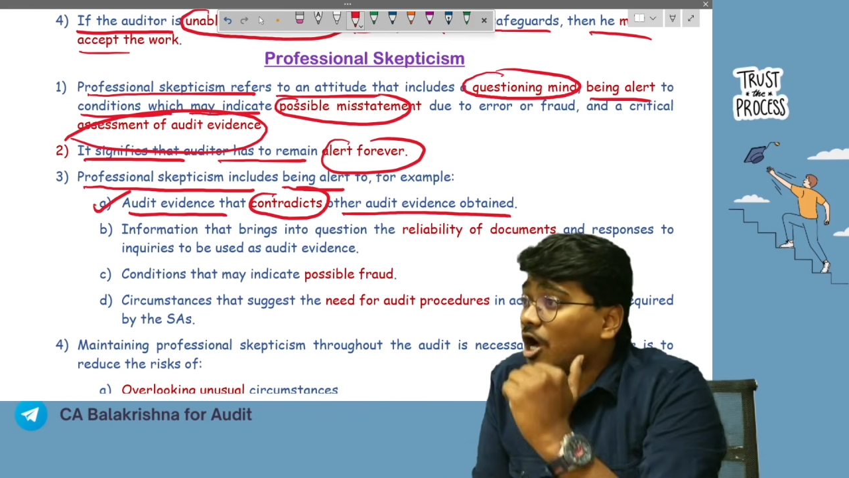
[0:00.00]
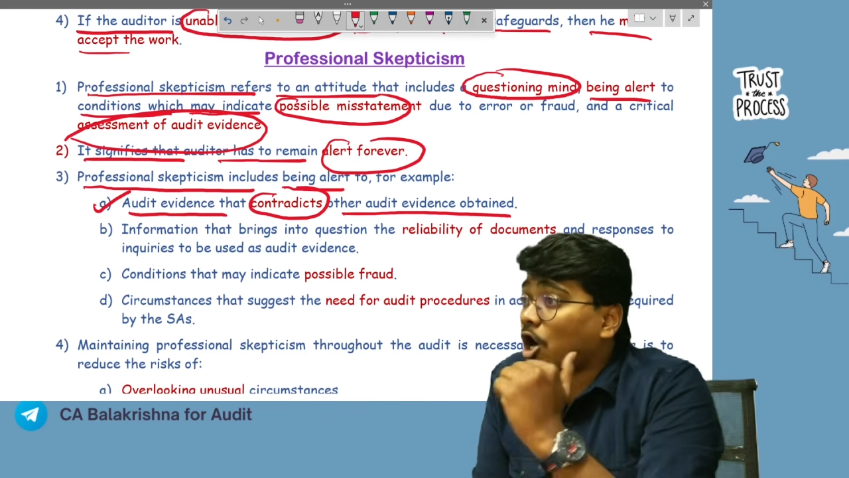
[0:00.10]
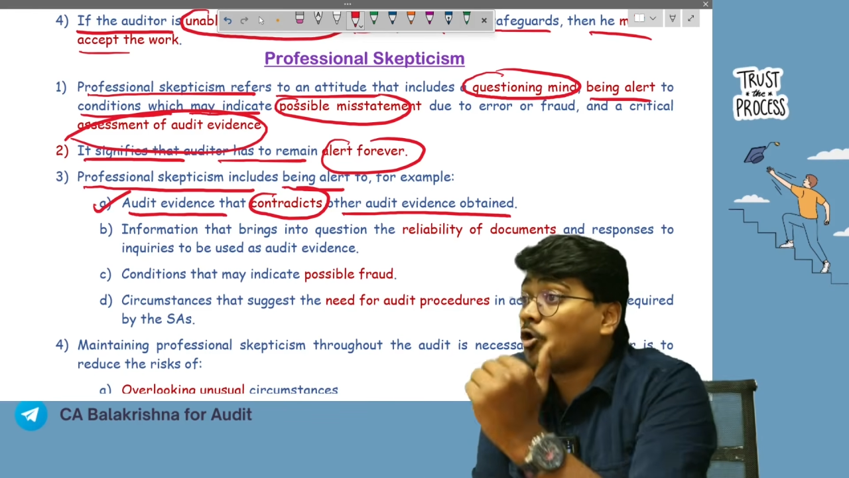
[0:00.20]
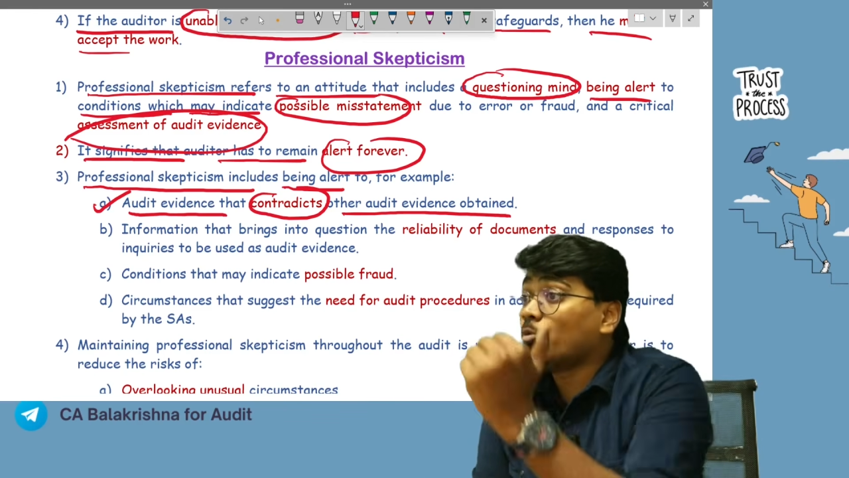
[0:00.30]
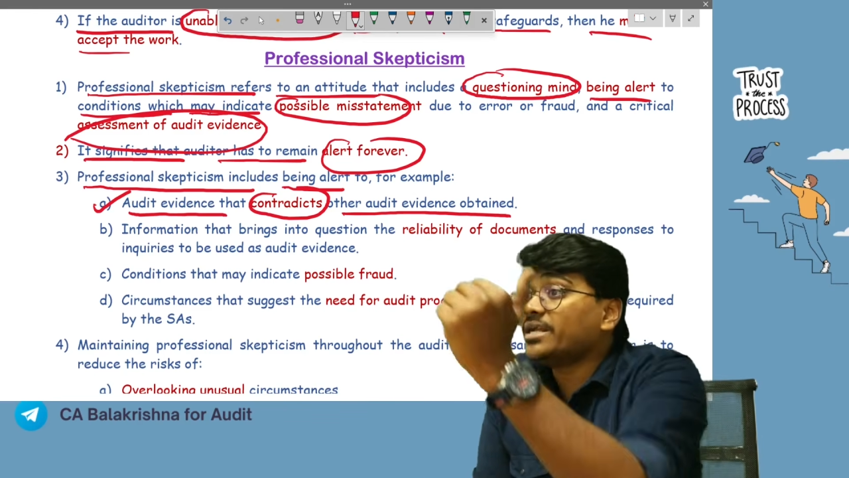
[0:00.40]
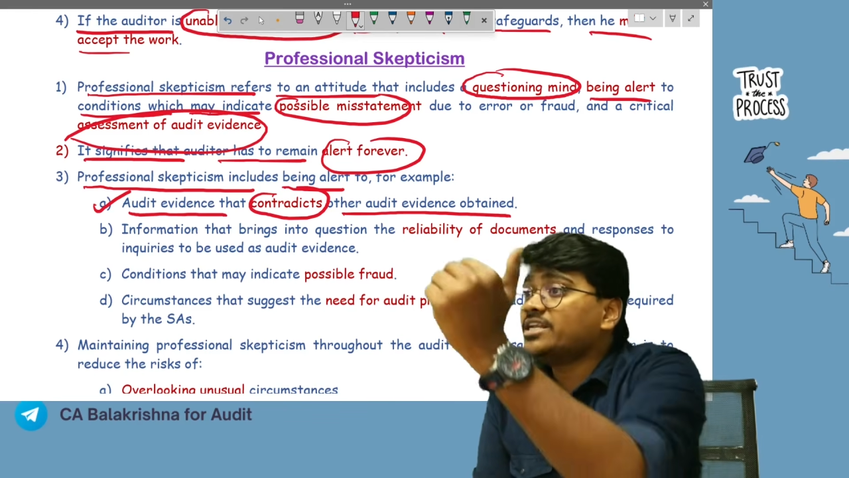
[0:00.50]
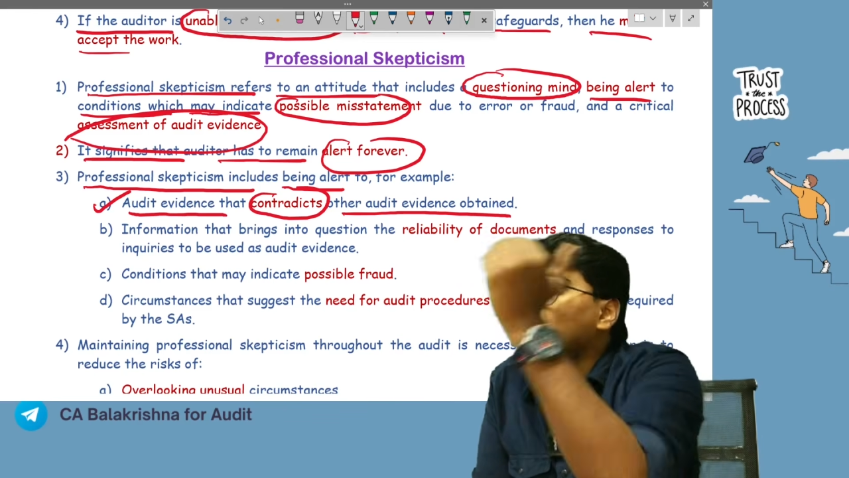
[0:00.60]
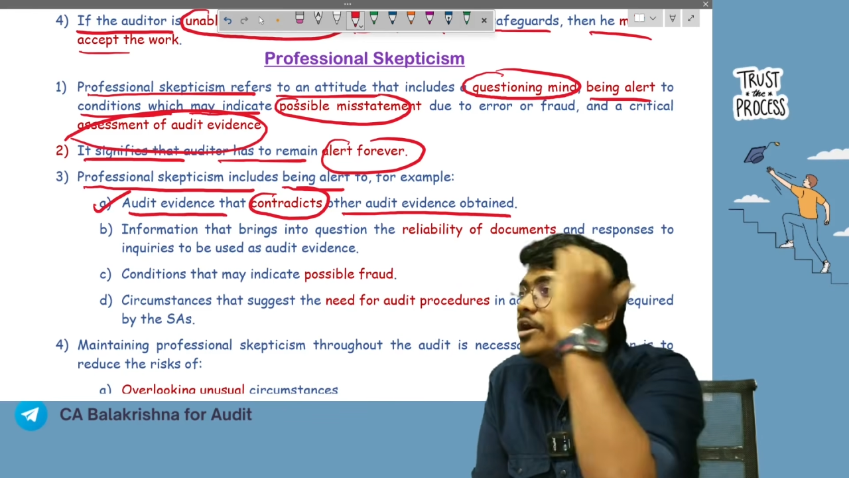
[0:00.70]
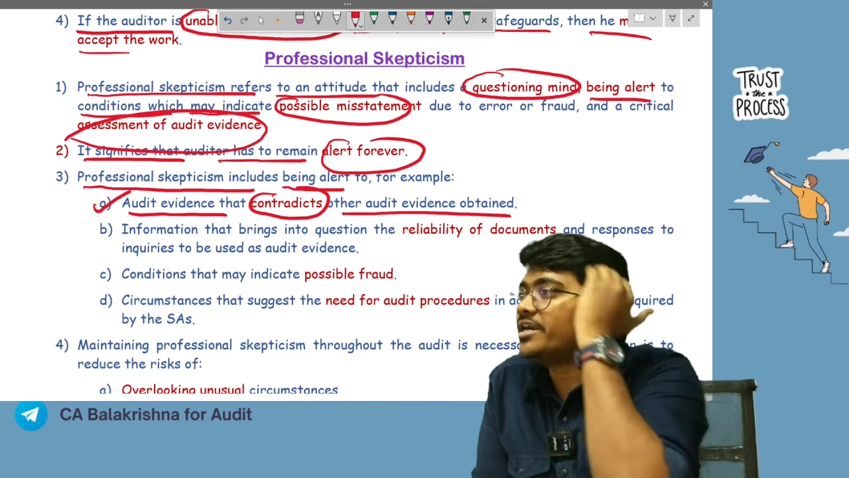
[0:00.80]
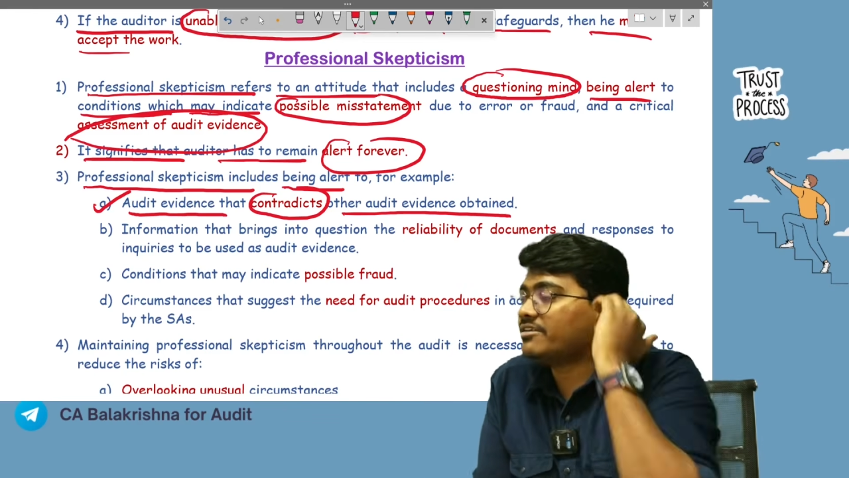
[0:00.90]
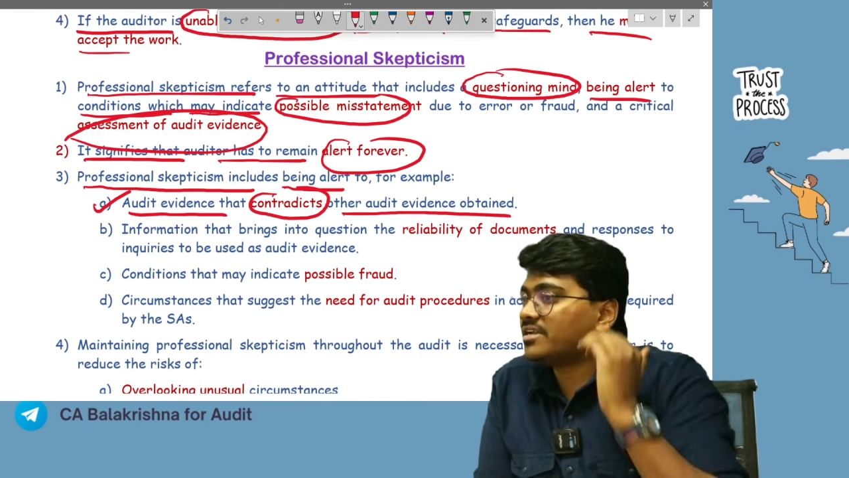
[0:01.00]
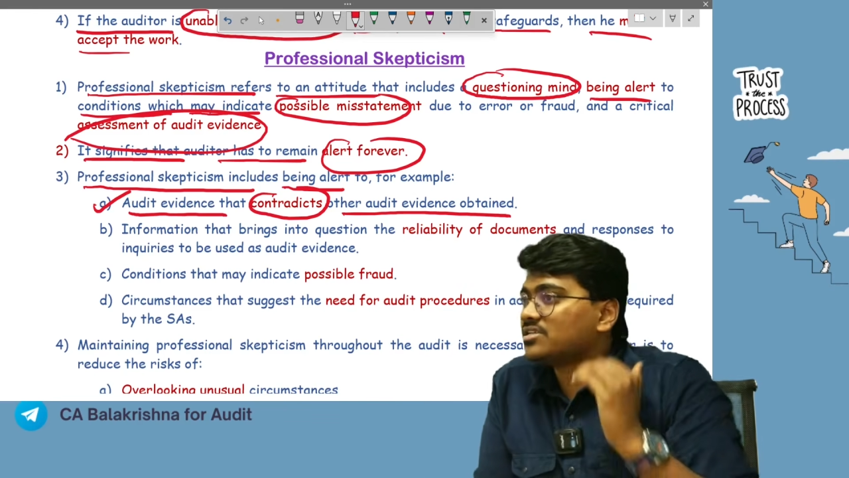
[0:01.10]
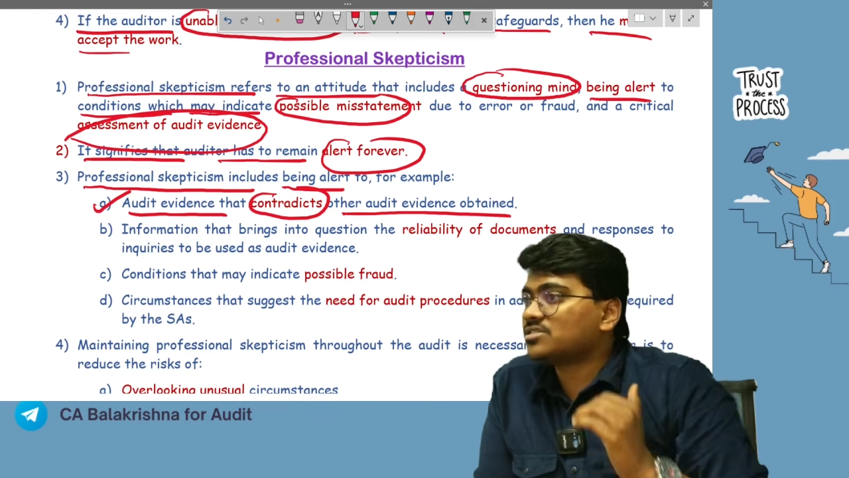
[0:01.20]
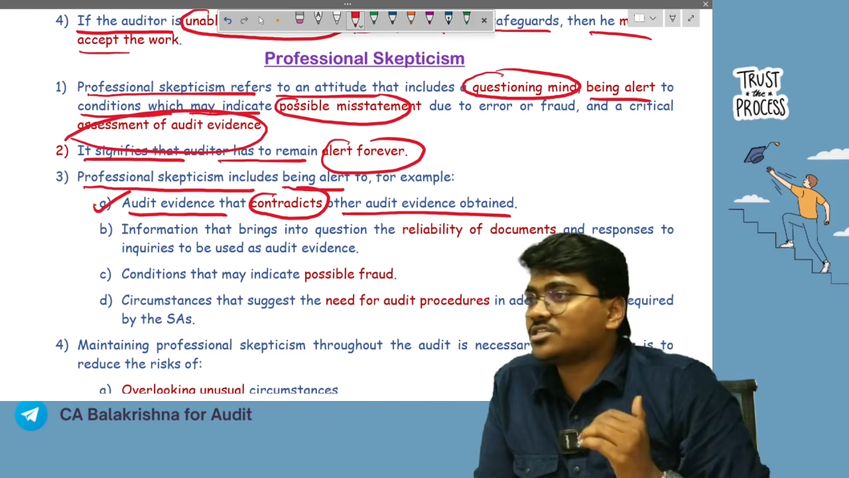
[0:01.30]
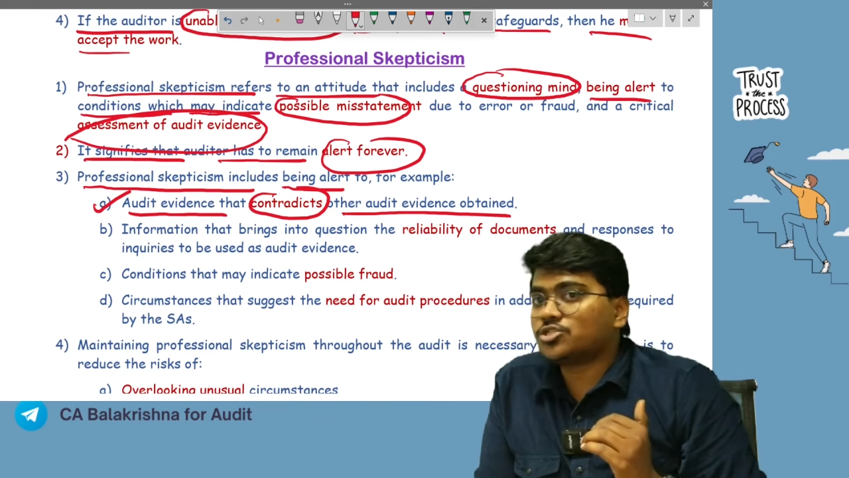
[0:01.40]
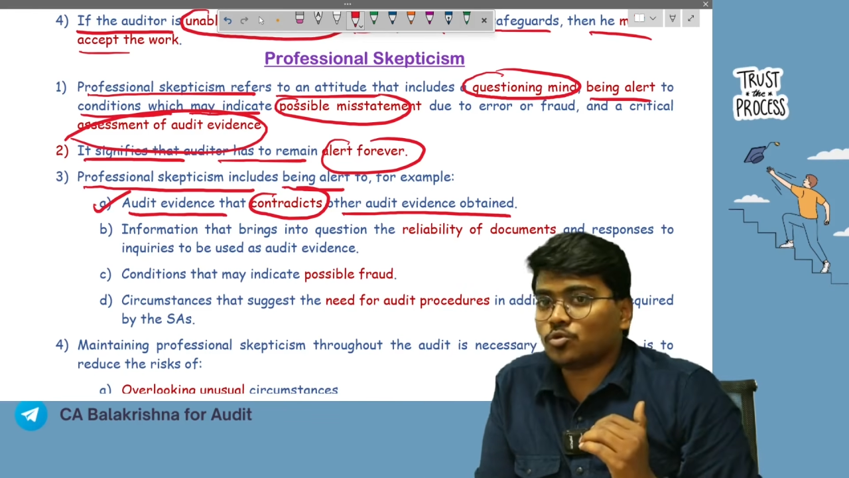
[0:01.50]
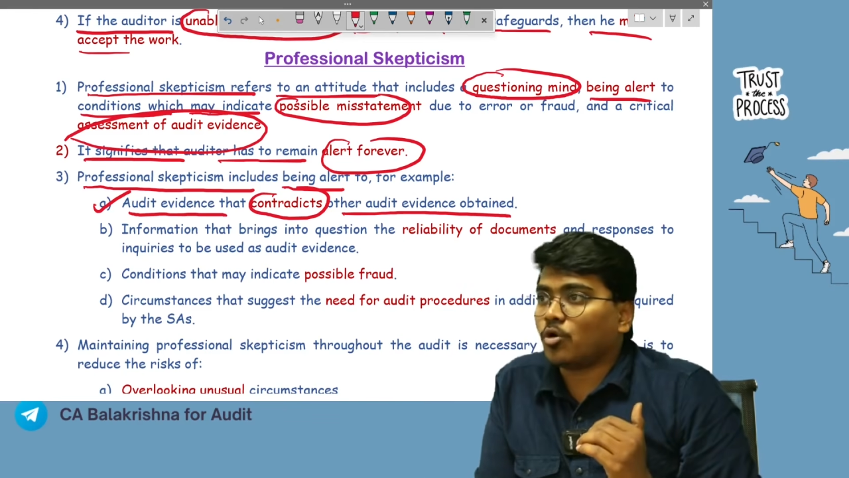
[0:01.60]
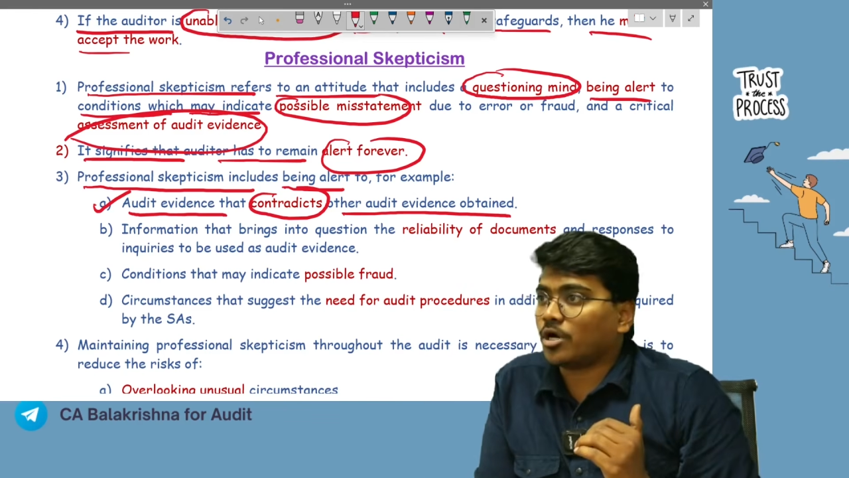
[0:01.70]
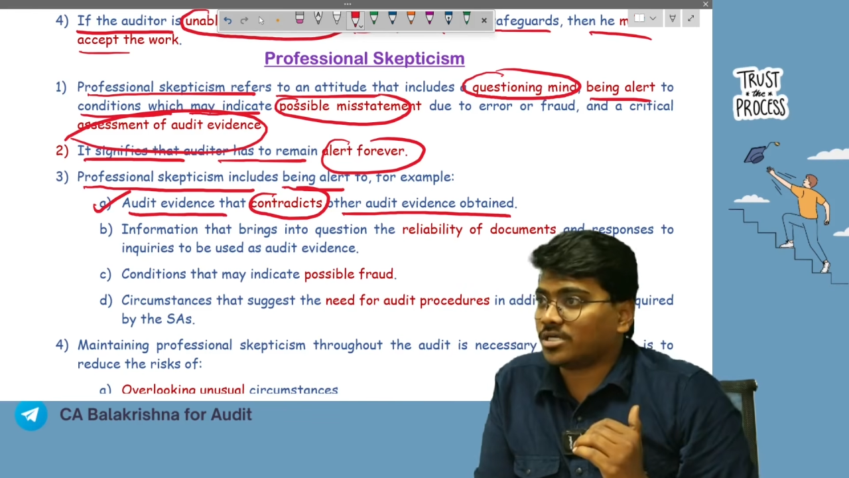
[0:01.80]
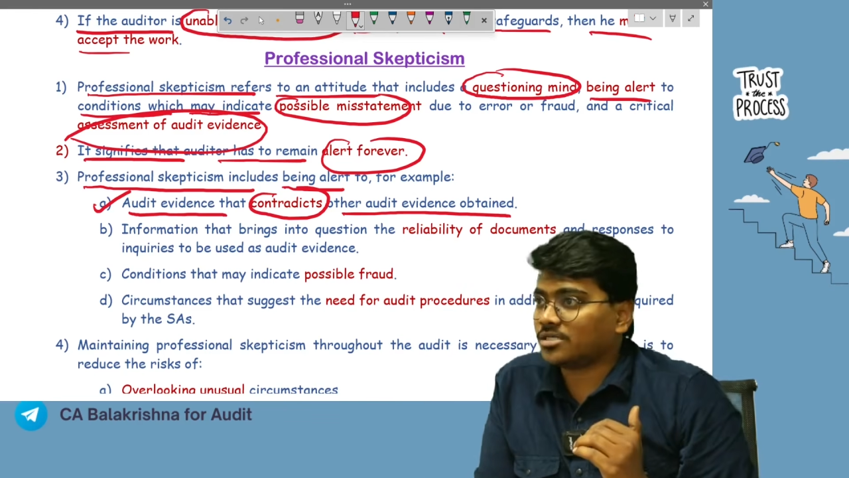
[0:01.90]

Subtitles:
how many audit evidences you want.